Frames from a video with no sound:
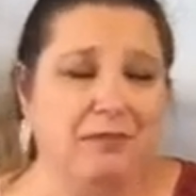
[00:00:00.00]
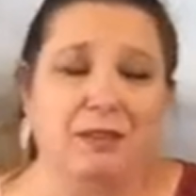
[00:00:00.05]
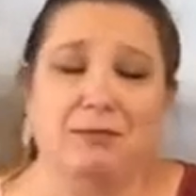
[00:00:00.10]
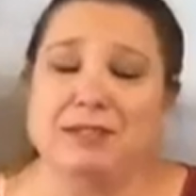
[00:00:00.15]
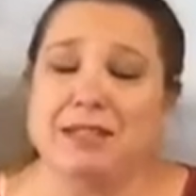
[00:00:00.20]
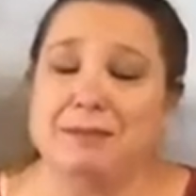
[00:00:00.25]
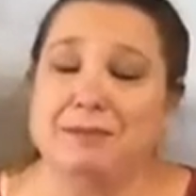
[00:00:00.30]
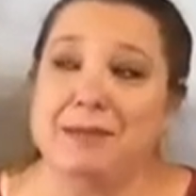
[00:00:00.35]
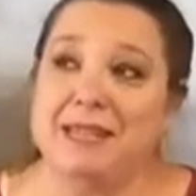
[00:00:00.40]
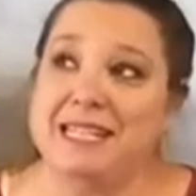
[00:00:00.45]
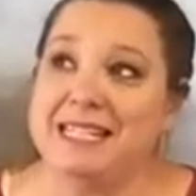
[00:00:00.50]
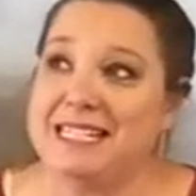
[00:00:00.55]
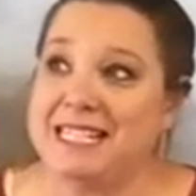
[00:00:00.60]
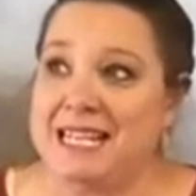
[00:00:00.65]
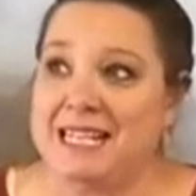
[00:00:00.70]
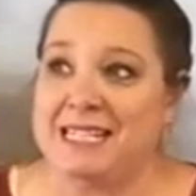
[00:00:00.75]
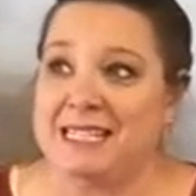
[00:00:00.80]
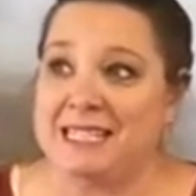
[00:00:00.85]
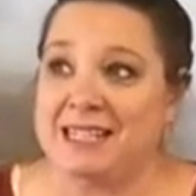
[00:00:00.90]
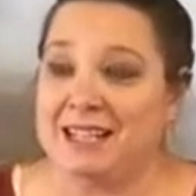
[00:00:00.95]
to me it
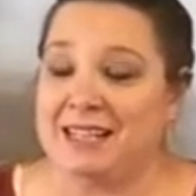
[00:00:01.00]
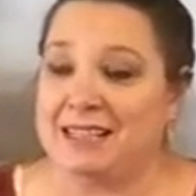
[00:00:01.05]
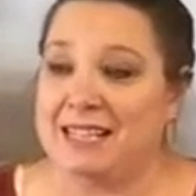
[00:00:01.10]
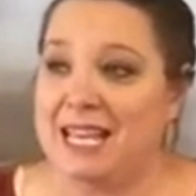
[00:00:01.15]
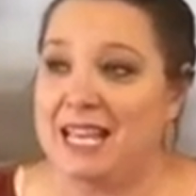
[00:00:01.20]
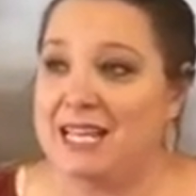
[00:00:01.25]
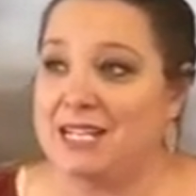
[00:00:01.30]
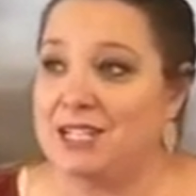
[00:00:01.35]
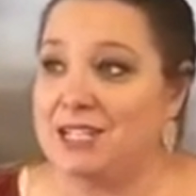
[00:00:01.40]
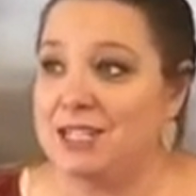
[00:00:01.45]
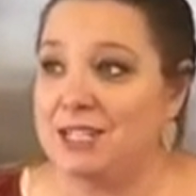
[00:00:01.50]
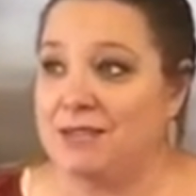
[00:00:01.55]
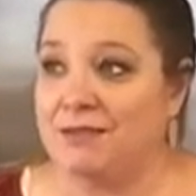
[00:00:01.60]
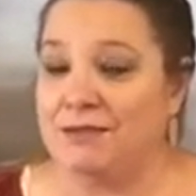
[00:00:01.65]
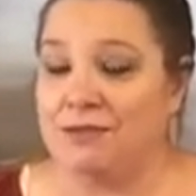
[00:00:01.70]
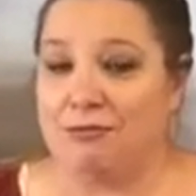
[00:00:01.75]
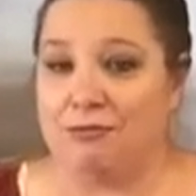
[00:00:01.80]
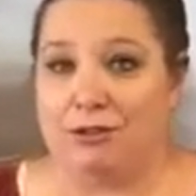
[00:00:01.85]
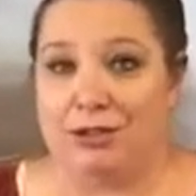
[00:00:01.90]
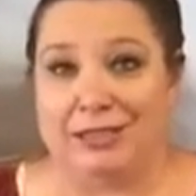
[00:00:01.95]
tastes like the edges of
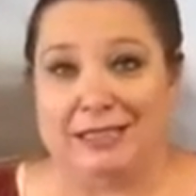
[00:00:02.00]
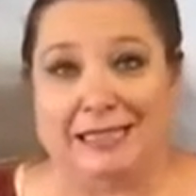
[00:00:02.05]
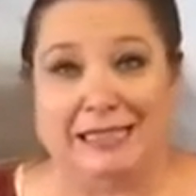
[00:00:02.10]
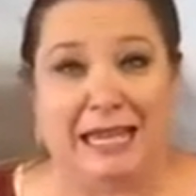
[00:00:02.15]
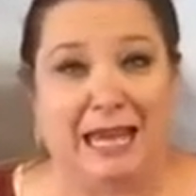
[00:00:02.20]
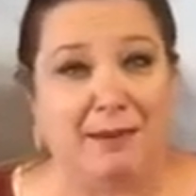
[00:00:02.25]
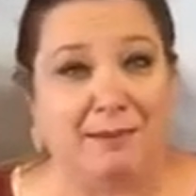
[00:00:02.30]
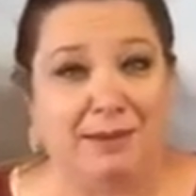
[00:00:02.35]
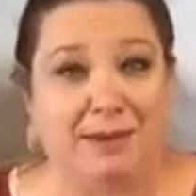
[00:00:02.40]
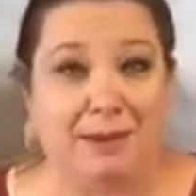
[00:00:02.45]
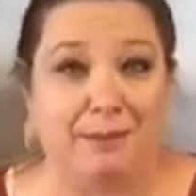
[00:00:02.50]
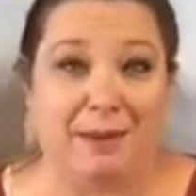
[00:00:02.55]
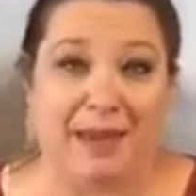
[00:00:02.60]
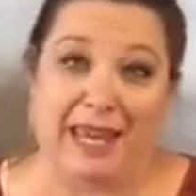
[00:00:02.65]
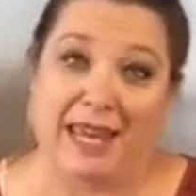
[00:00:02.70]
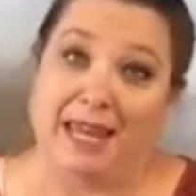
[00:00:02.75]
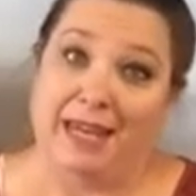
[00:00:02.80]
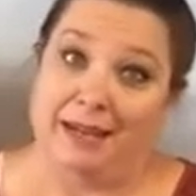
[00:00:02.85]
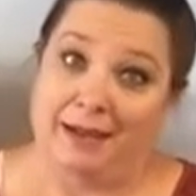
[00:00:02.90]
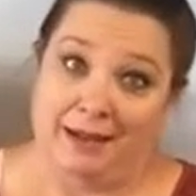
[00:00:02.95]
the roast lamb in the
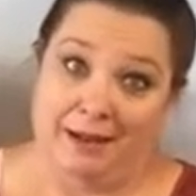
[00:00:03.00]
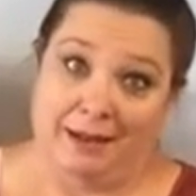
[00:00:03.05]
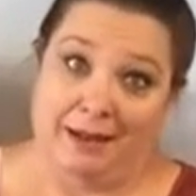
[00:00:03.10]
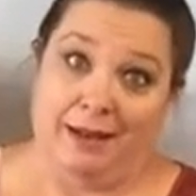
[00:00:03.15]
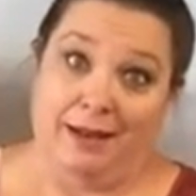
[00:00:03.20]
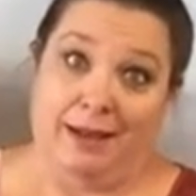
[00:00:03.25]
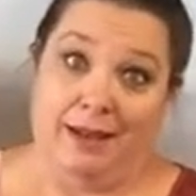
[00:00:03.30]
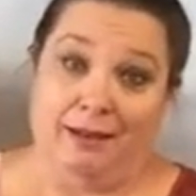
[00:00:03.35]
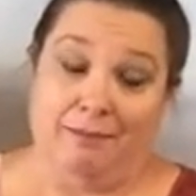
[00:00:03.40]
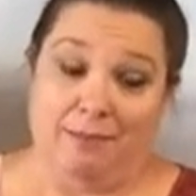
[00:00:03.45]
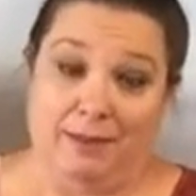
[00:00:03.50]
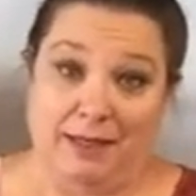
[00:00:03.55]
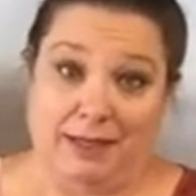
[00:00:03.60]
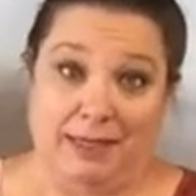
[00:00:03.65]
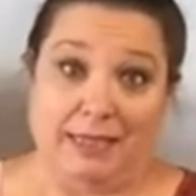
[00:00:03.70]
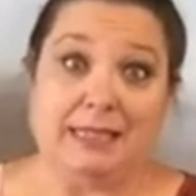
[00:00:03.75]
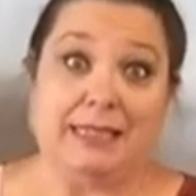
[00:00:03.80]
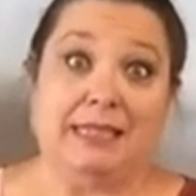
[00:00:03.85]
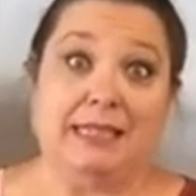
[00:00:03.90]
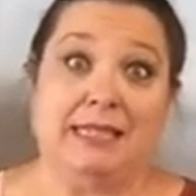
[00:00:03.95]
pan bit, the
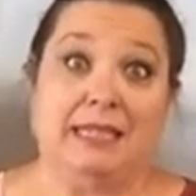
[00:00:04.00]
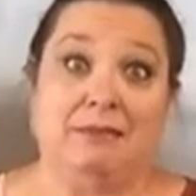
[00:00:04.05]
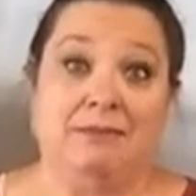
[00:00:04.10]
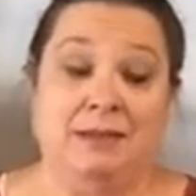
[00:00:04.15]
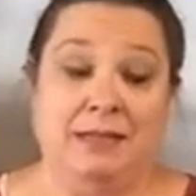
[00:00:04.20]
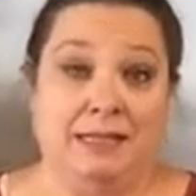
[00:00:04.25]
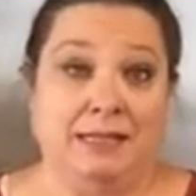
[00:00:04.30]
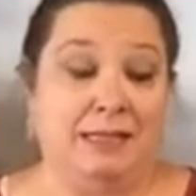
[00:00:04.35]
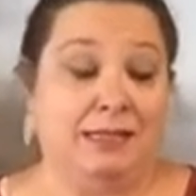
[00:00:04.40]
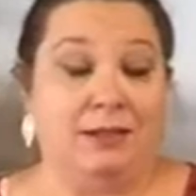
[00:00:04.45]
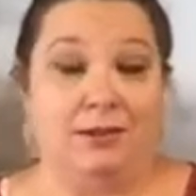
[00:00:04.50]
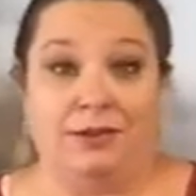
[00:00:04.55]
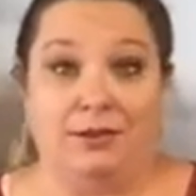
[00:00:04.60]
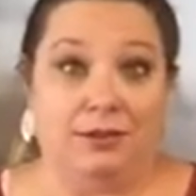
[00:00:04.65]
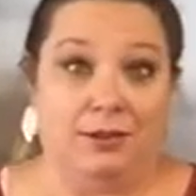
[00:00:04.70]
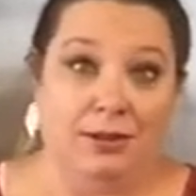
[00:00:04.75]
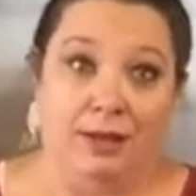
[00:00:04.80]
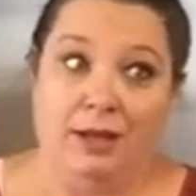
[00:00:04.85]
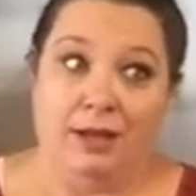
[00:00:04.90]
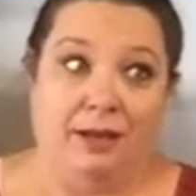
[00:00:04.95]
sticky bit, so
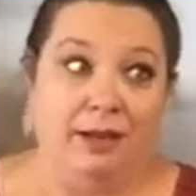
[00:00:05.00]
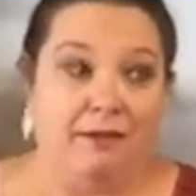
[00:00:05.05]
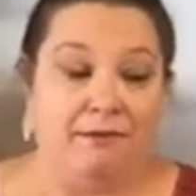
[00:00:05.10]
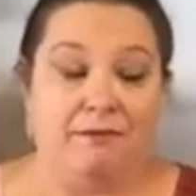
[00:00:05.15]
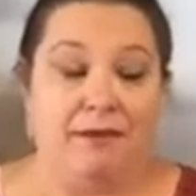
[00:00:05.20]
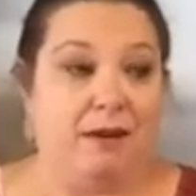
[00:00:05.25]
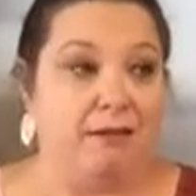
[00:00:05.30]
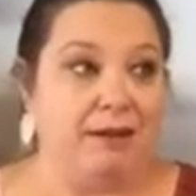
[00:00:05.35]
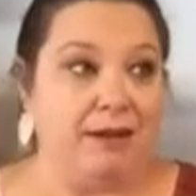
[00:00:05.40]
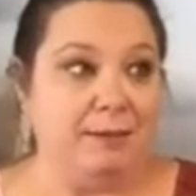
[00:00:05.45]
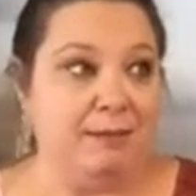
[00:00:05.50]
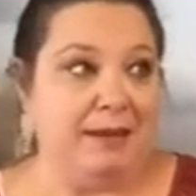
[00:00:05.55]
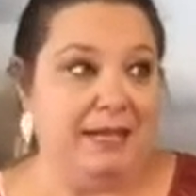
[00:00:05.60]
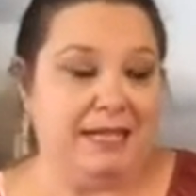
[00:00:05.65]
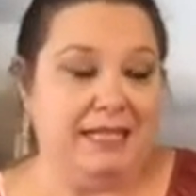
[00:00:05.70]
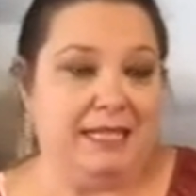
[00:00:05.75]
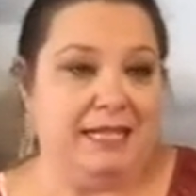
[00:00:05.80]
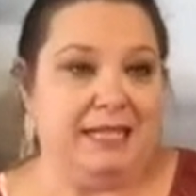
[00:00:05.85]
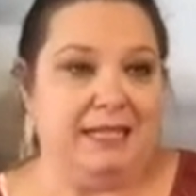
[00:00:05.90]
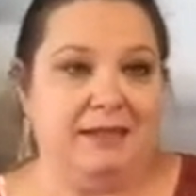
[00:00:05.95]
very
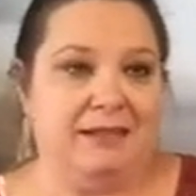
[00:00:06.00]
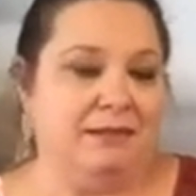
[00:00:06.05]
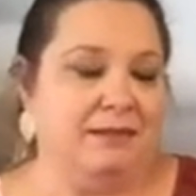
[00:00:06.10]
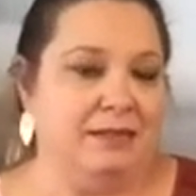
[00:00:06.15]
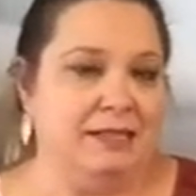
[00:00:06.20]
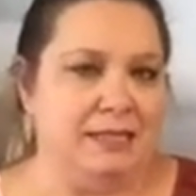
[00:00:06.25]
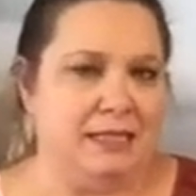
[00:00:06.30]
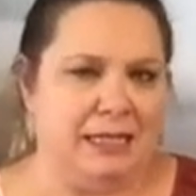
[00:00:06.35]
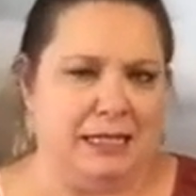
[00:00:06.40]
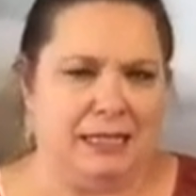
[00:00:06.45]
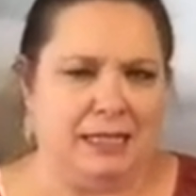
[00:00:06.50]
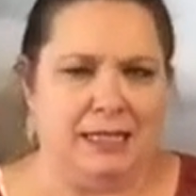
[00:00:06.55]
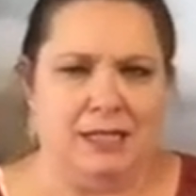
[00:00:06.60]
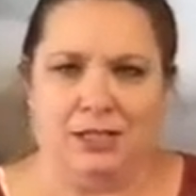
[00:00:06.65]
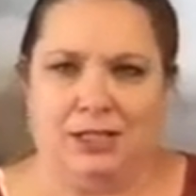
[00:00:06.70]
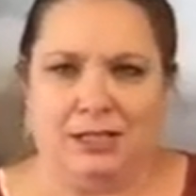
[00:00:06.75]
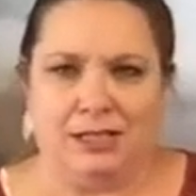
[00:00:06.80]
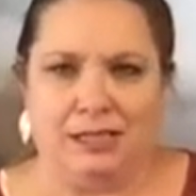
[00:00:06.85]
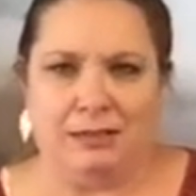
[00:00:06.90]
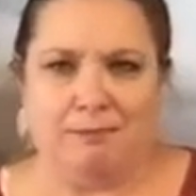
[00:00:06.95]
meaty and
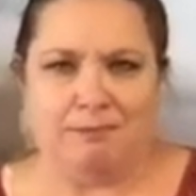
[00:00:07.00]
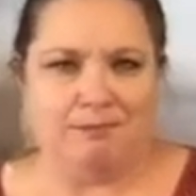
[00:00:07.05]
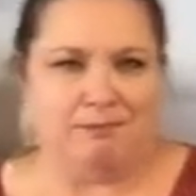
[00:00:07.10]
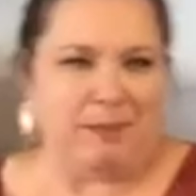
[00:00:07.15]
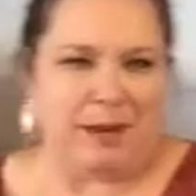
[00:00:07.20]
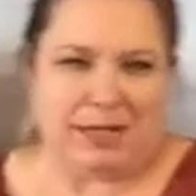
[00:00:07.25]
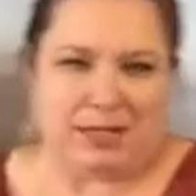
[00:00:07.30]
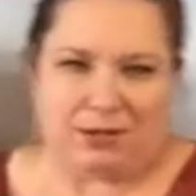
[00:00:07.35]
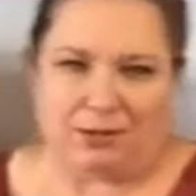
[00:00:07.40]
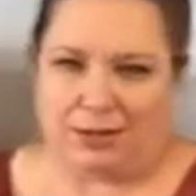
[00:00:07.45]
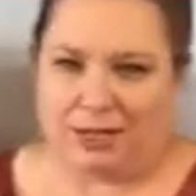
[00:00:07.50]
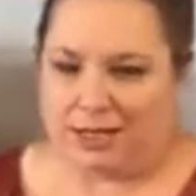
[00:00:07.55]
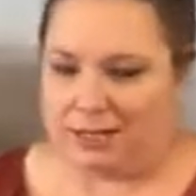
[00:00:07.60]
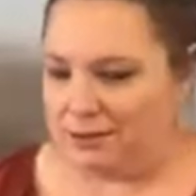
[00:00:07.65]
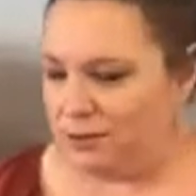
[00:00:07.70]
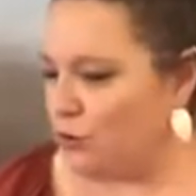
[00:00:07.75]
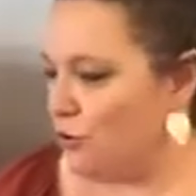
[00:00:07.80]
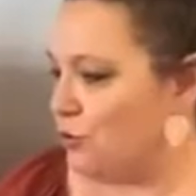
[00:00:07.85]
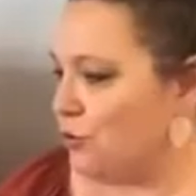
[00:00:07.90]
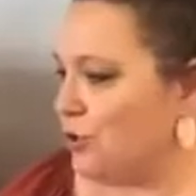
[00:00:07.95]
delicious and buttery and
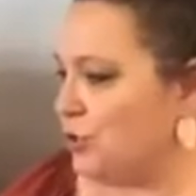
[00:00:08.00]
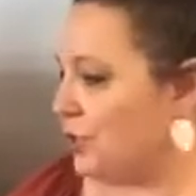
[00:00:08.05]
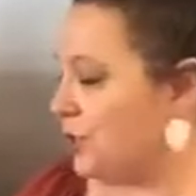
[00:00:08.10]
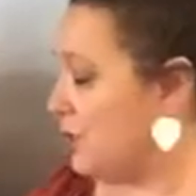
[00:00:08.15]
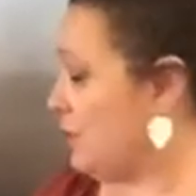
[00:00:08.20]
gorgeous.